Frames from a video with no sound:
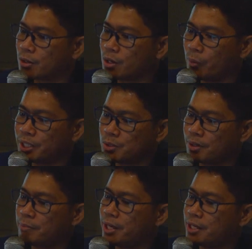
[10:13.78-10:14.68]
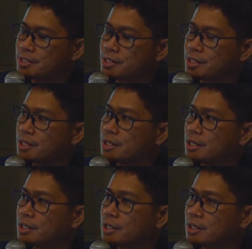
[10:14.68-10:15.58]
going to a page.
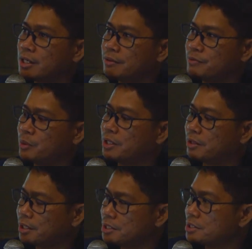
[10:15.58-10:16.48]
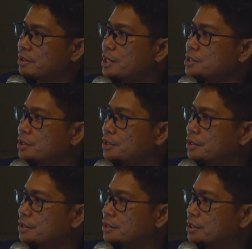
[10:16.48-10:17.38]
If you're in a
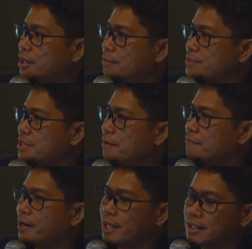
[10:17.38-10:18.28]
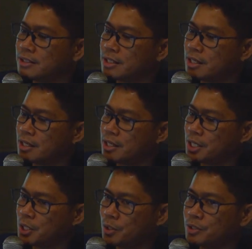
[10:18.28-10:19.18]
registration step file,
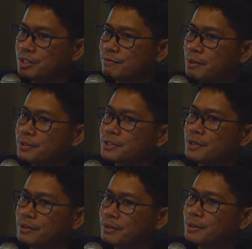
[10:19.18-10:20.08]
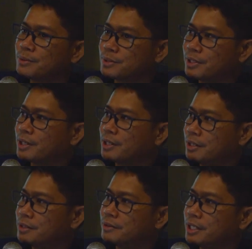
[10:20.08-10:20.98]
you just focus on those that
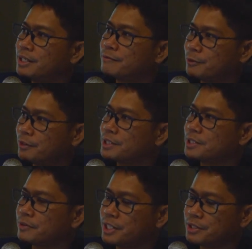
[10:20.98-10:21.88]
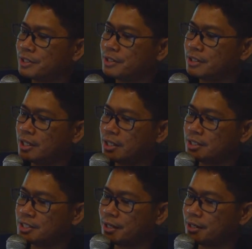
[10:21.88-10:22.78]
are really for registration.
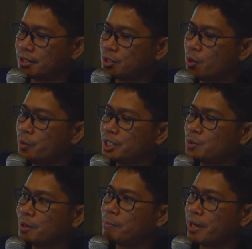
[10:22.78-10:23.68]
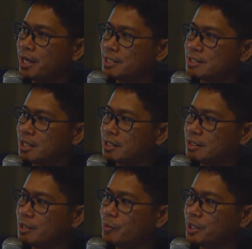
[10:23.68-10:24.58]
And so going to a page, like
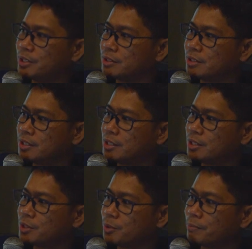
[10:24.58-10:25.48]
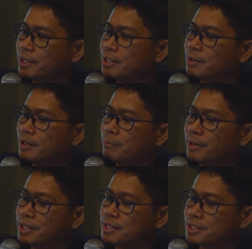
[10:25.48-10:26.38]
going to a particular
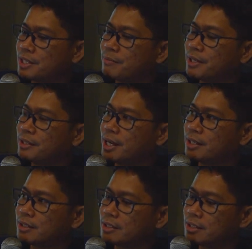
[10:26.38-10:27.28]
page, is something that